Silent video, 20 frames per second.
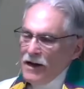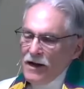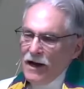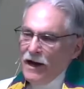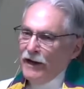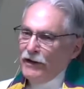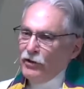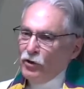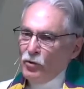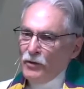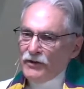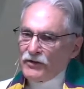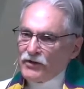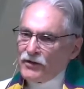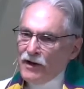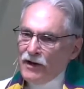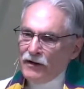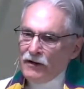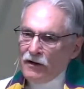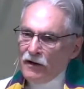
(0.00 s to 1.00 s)
I know it's
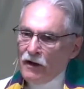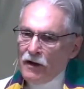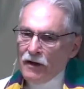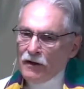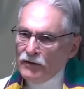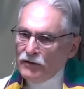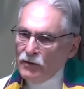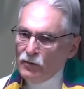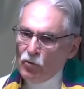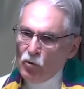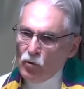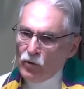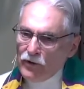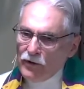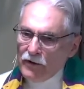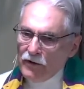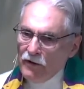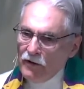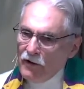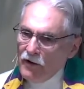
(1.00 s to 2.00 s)
9 o'clock in the
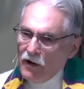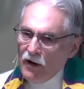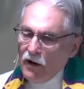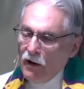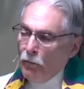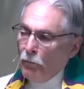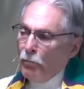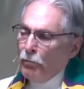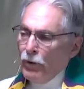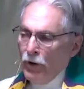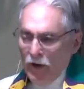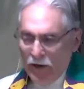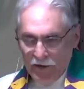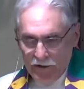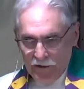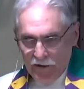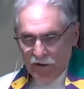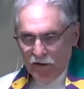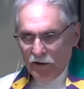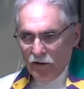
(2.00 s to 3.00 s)
morning,
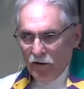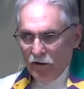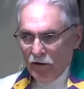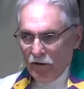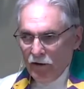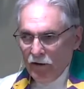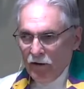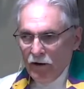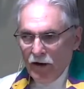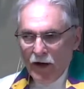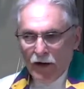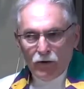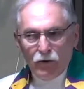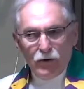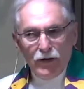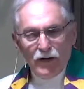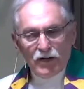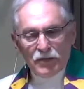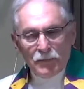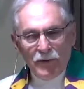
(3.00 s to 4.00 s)
but I
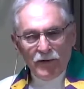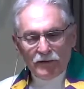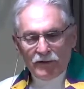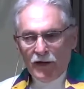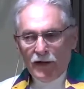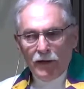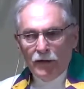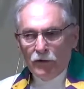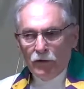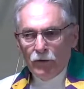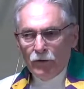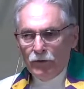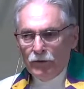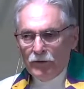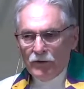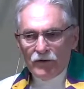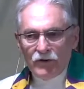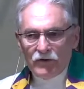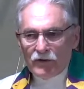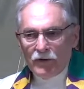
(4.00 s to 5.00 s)
don't expect
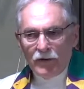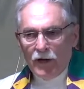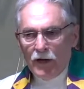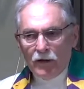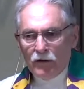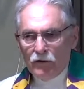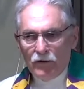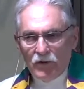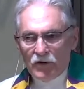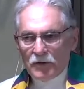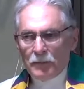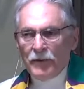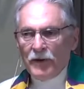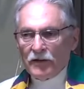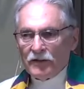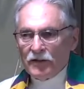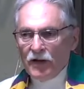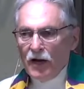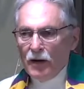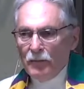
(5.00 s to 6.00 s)
alleluias and I don't
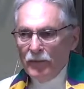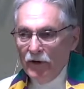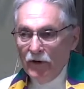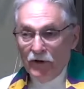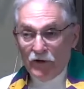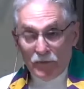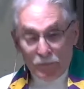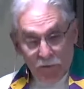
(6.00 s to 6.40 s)
expect amens.